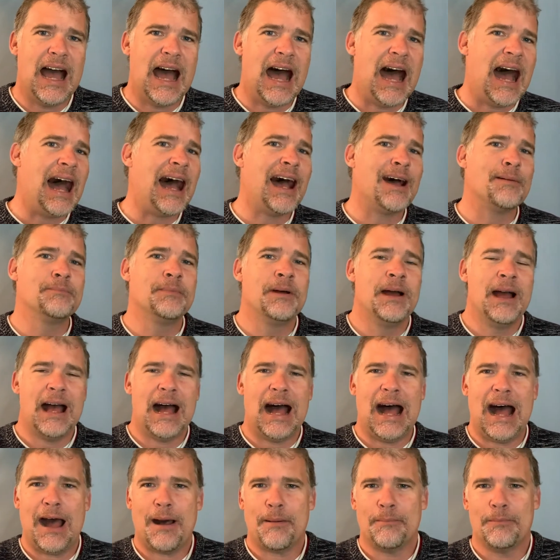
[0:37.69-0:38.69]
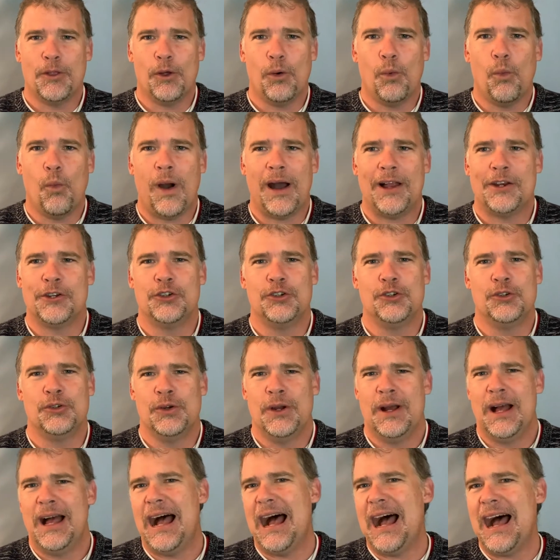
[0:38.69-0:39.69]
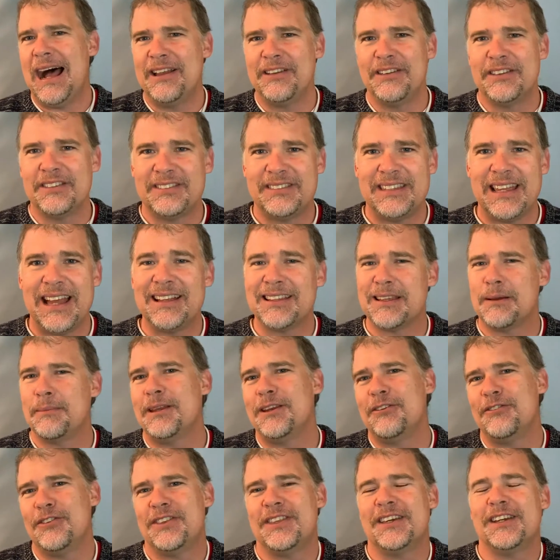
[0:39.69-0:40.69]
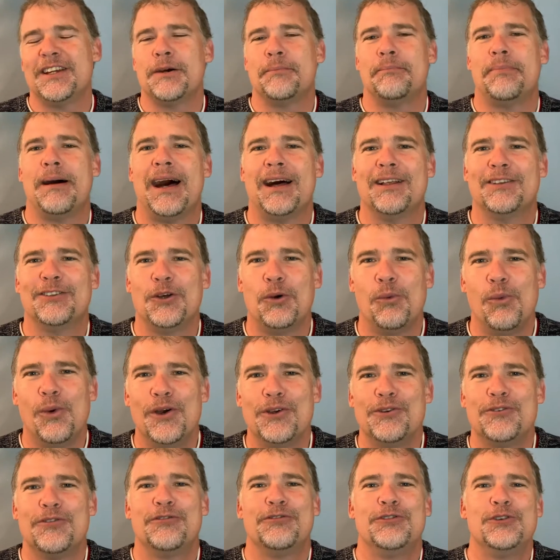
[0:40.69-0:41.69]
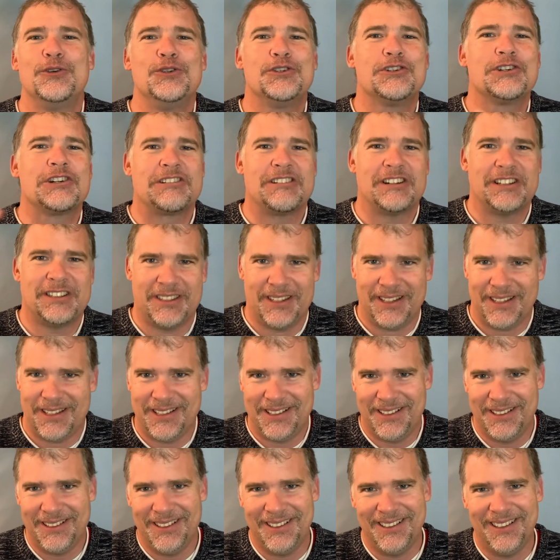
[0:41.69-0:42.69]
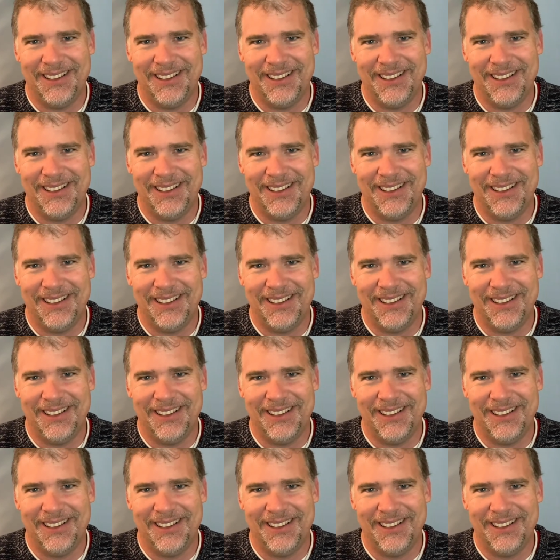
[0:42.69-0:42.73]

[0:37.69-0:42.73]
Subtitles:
I'm the one who understands. I mean, if you think about the word food critic,